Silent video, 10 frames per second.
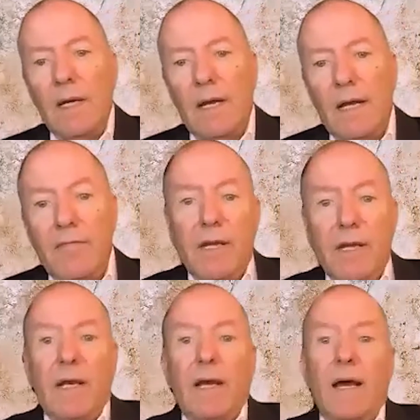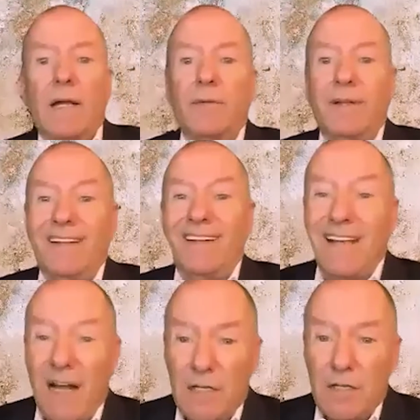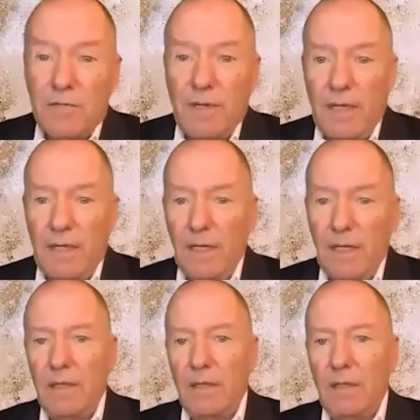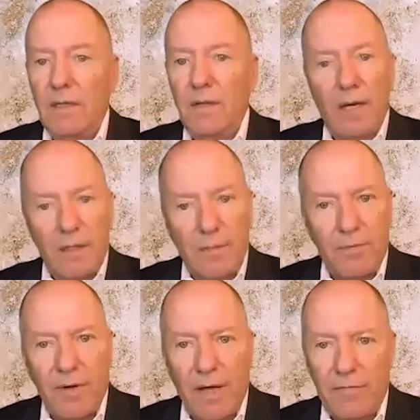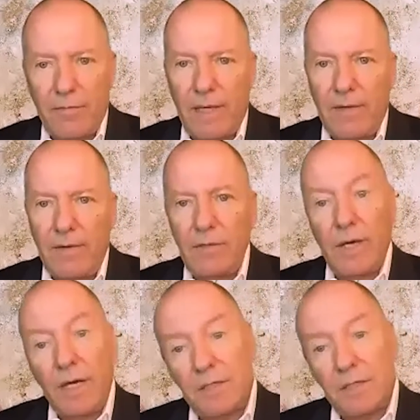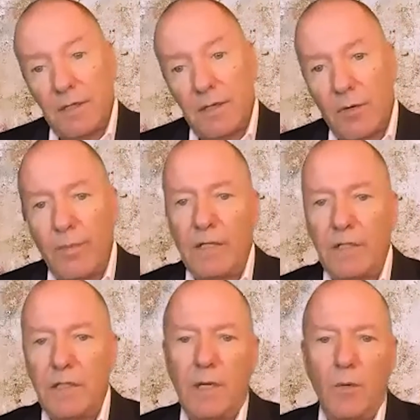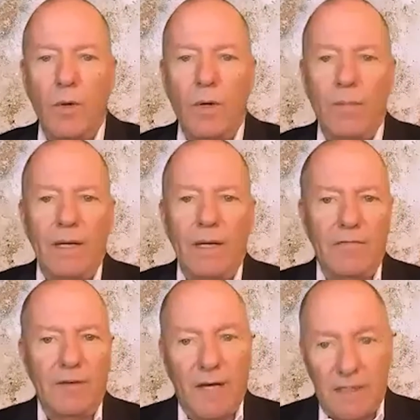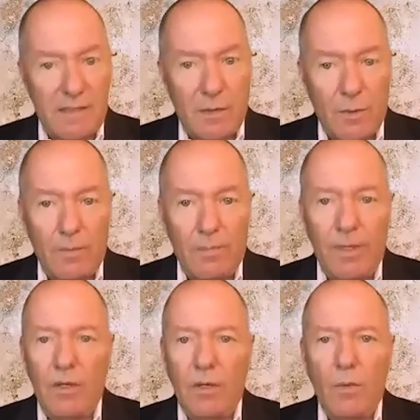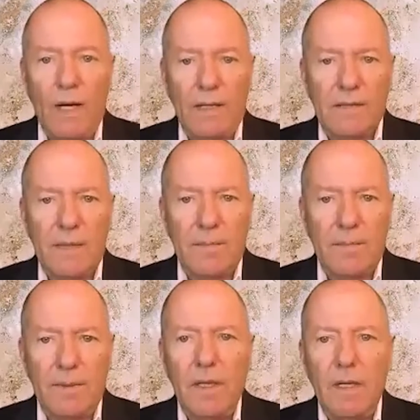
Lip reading: living in a country that culturally they are deprived from higher education. You know, mentioning women in Afghanistan will be only one example.